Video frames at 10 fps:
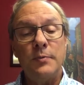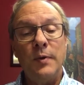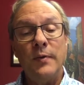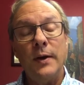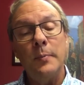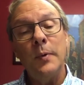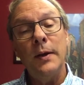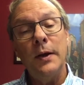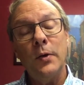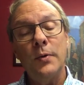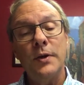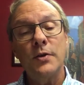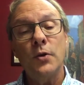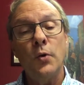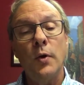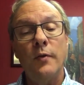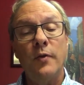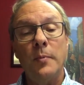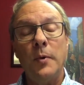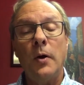We've got political discord
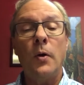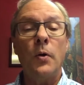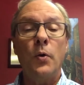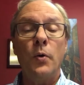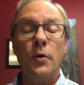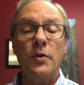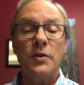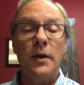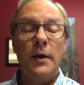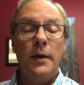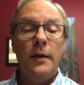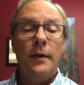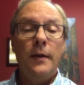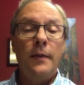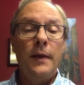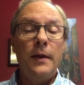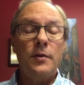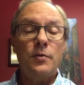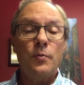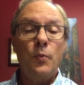from all corners that
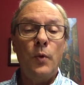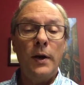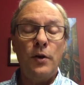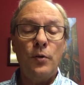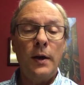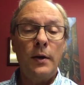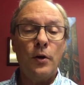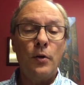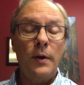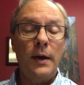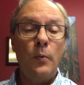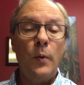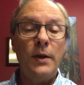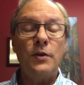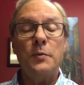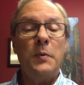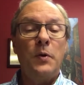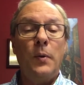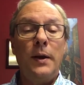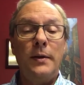is really trying to create wedges
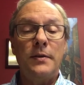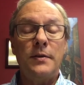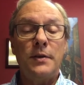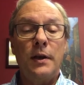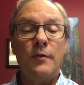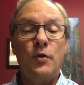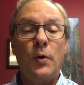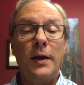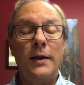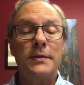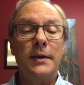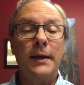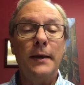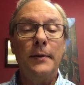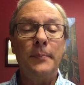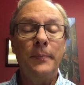between us instead of joining us together.